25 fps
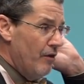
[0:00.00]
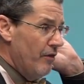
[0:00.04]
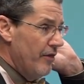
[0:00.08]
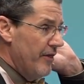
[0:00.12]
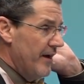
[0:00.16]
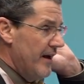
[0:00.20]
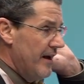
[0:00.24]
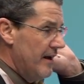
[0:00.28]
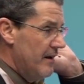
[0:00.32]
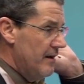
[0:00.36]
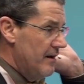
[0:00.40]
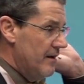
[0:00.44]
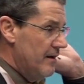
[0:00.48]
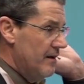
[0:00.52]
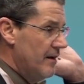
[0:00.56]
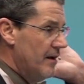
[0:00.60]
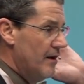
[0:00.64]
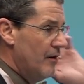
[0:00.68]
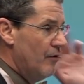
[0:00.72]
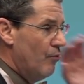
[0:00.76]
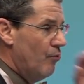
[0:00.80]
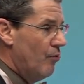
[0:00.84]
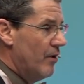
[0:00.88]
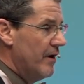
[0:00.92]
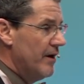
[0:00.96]
They, you
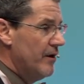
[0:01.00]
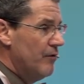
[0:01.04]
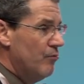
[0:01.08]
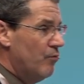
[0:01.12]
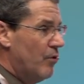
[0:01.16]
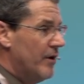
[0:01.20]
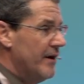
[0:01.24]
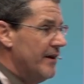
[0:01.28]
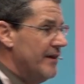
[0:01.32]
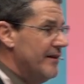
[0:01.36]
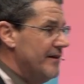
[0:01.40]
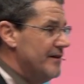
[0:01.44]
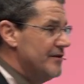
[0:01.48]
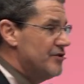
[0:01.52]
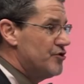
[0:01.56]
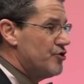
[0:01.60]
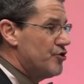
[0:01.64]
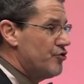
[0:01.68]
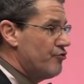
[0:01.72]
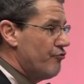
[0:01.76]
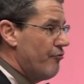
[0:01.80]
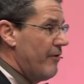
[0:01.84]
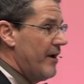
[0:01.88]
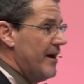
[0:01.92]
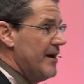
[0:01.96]
know, wanted one of these
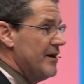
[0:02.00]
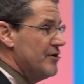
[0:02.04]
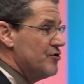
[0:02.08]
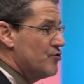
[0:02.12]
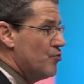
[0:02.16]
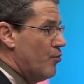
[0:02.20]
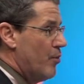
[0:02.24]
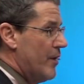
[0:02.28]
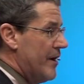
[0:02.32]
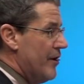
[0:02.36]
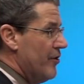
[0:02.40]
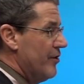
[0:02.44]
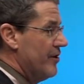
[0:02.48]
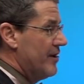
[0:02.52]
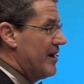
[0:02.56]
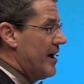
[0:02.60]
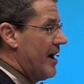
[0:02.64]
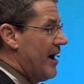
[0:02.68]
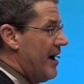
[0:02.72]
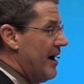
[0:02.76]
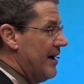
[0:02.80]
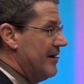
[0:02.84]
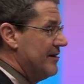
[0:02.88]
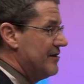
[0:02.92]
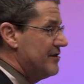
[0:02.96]
strange, weird
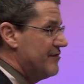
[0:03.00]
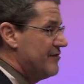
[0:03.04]
guys